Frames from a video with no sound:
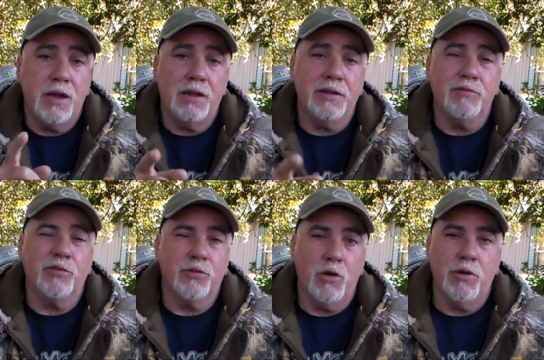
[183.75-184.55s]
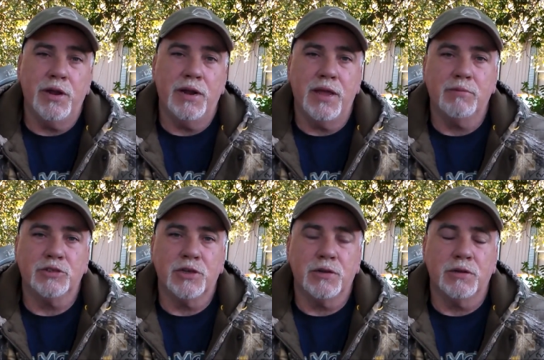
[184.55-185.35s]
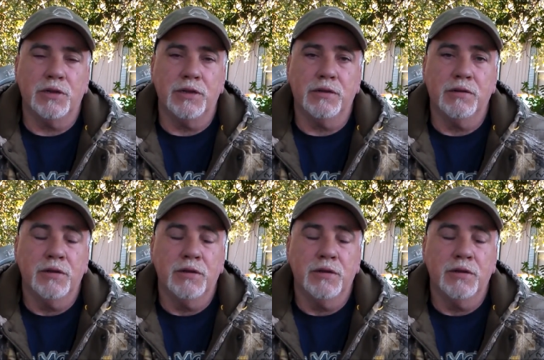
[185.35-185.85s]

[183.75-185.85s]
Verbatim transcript: I'll even throw in an Amazon link.